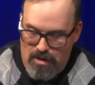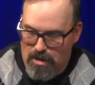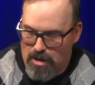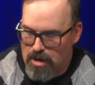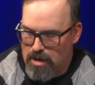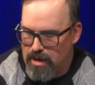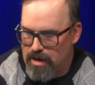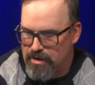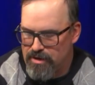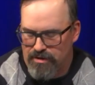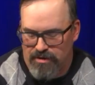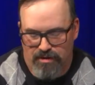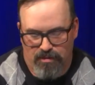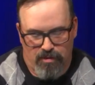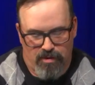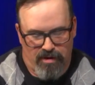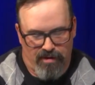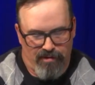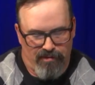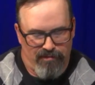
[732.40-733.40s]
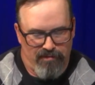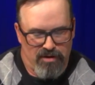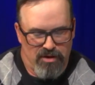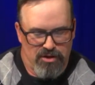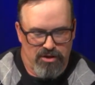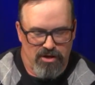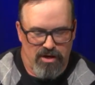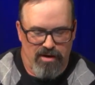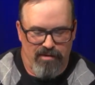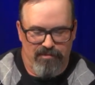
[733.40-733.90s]
All right, just want to
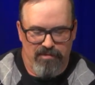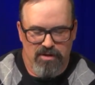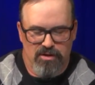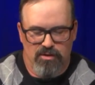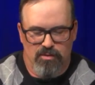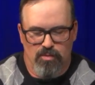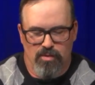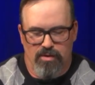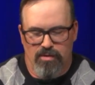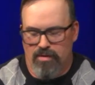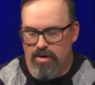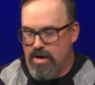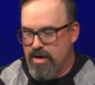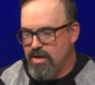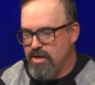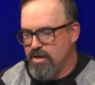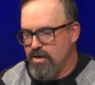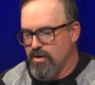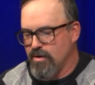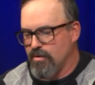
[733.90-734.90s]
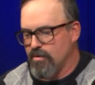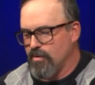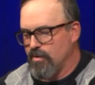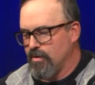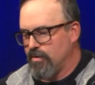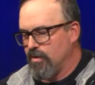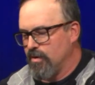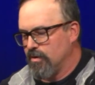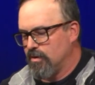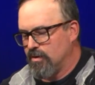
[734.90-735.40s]
finish off this one right here
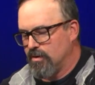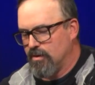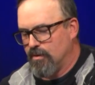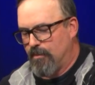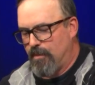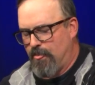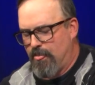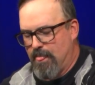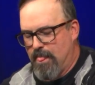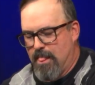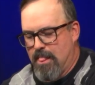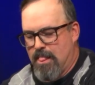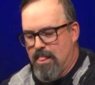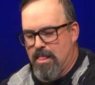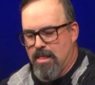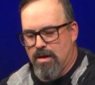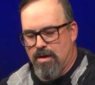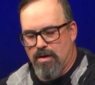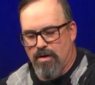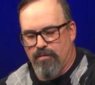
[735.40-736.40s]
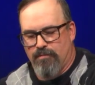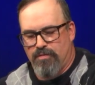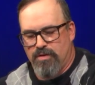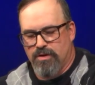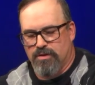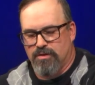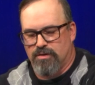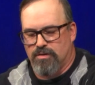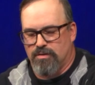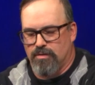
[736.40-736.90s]
with this
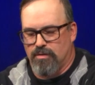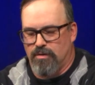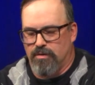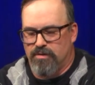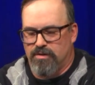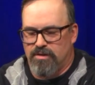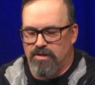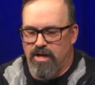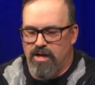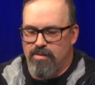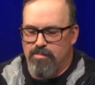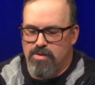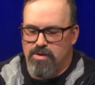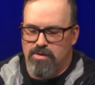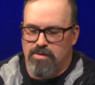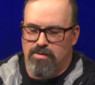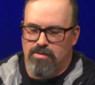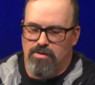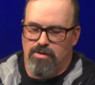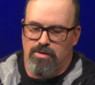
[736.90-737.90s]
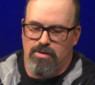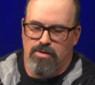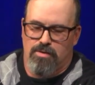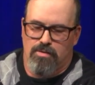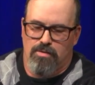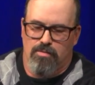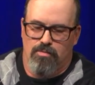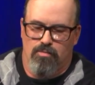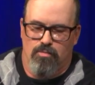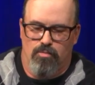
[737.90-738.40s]
little segment.
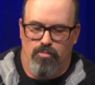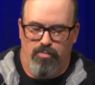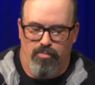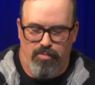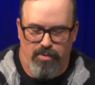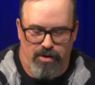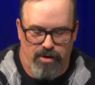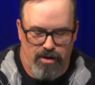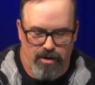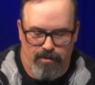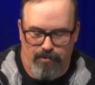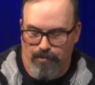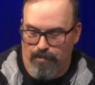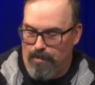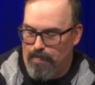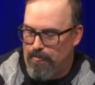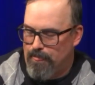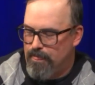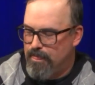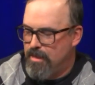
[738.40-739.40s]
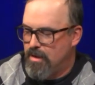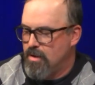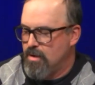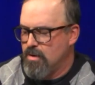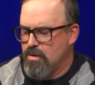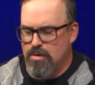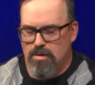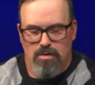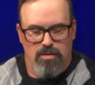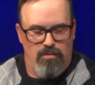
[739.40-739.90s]
But
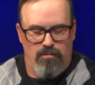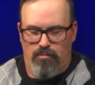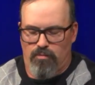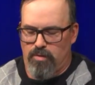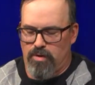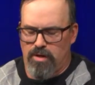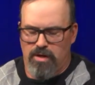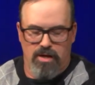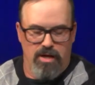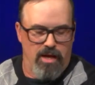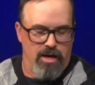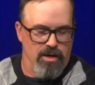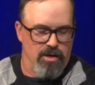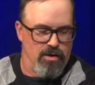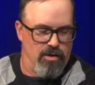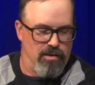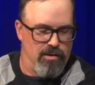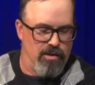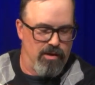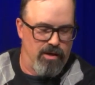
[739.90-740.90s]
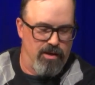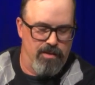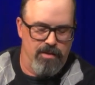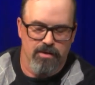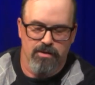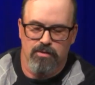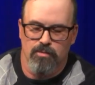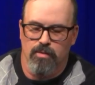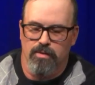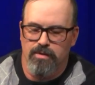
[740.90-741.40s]
if we could get a good look at
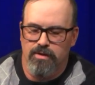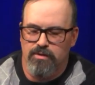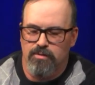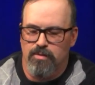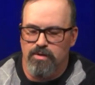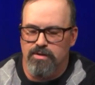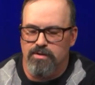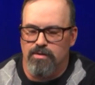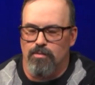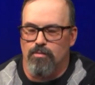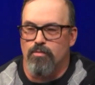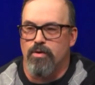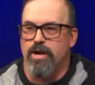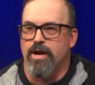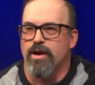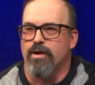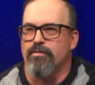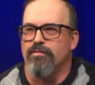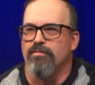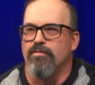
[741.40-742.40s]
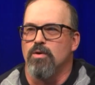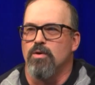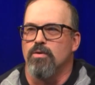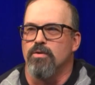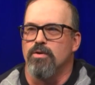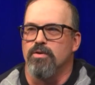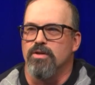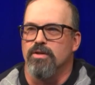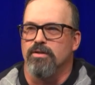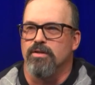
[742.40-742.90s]
this one. This one is a rare
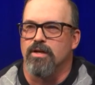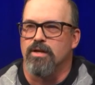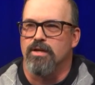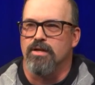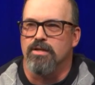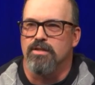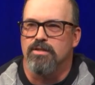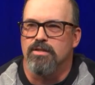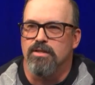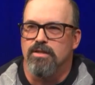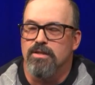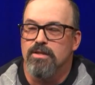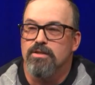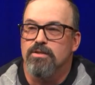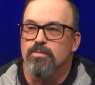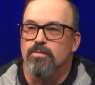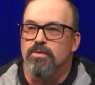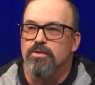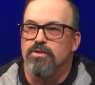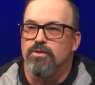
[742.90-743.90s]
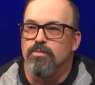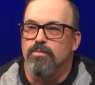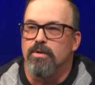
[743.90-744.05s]
photo. You're not going to see this one too